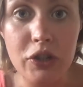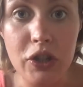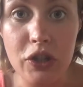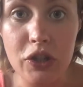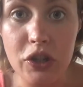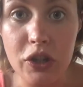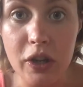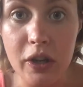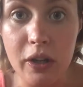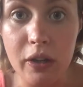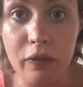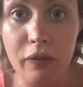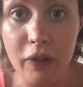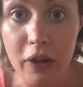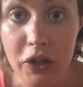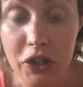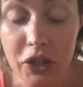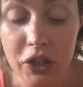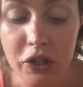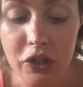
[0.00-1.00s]
ginger,
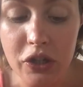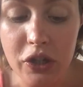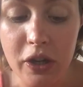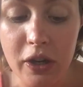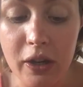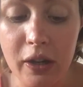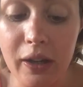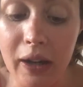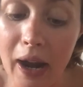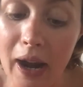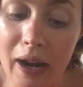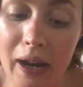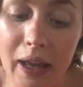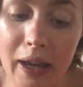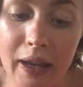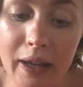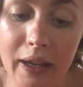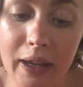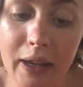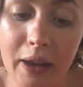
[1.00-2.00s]
fresh ginger,
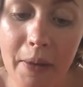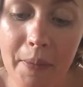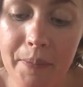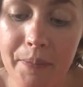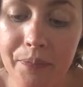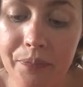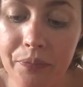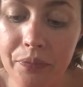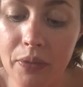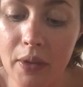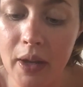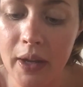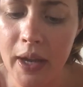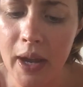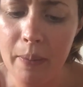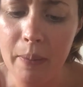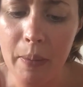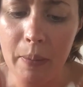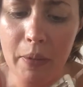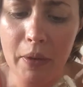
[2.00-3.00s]
garlic. I
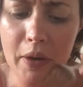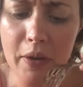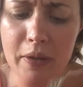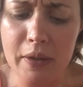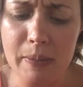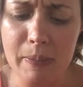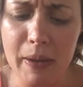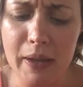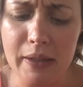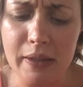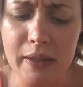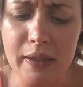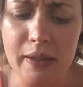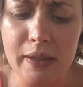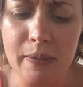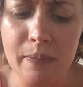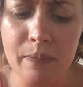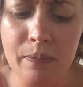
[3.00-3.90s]
can't remember what other spices.